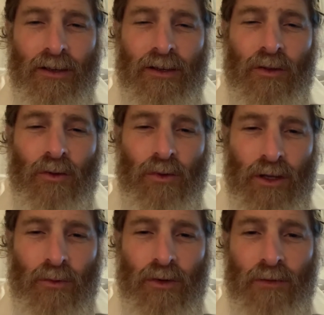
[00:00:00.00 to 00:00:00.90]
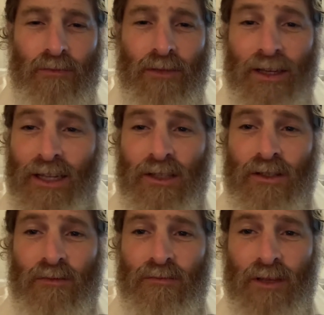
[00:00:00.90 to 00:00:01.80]
in the right way,
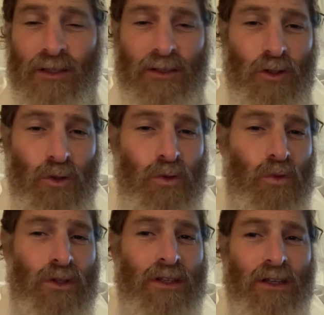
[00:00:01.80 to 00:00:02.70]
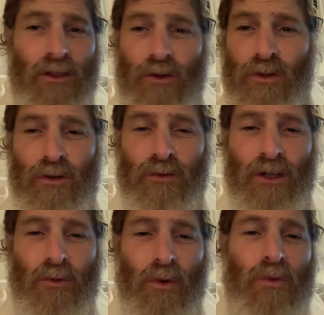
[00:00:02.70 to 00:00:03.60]
and choose one day, Thursday or
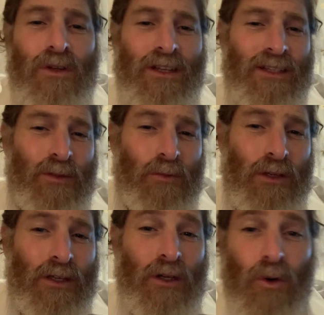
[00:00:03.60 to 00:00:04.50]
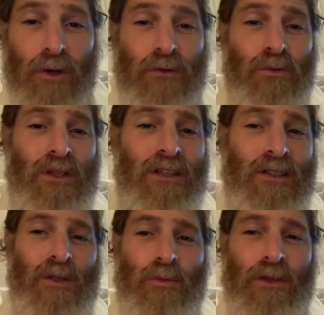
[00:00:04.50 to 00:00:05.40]
Friday, what we're not speaking, or if we need
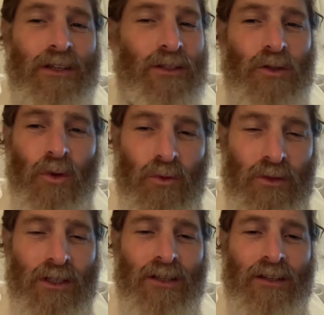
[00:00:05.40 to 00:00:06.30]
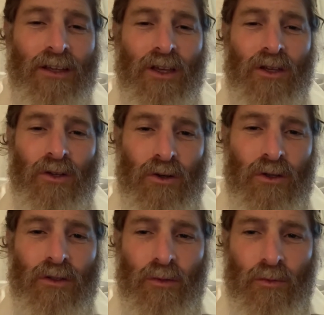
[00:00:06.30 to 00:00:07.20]
to speak, it's only
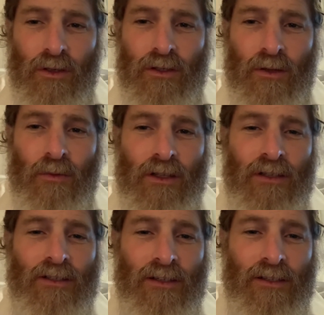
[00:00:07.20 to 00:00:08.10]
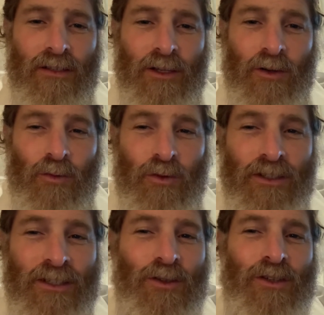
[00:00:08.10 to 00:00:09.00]
going to be something that's necessary.
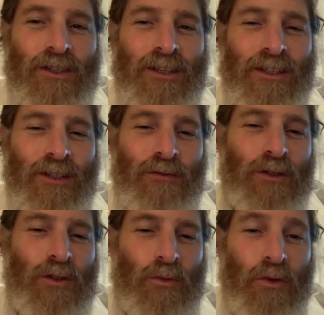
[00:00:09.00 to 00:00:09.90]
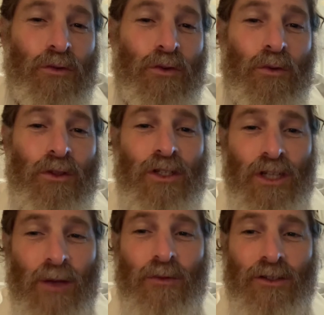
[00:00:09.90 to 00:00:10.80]
What's interesting is it fits beautiful with
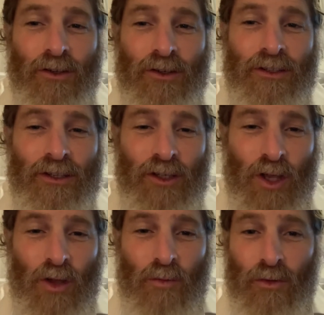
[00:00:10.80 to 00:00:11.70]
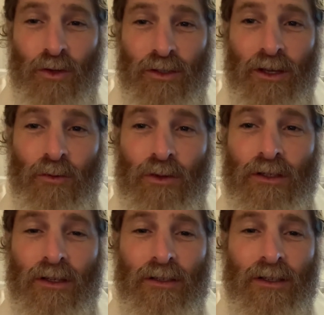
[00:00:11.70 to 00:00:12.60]
Shabbos Kodesh, because the
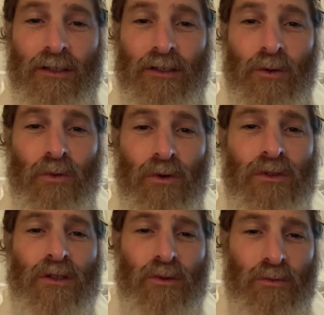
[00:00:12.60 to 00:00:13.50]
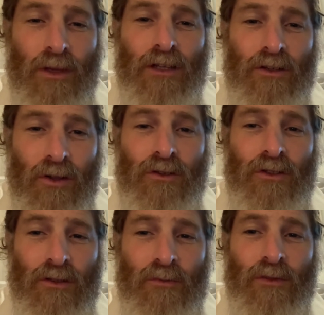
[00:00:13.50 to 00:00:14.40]
Arizal says that what was the main
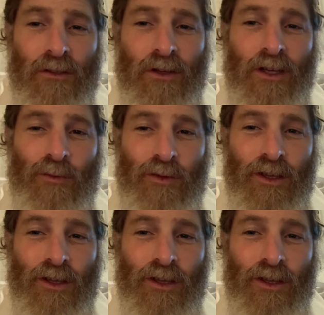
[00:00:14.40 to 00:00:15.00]
galus of Mitzrayim?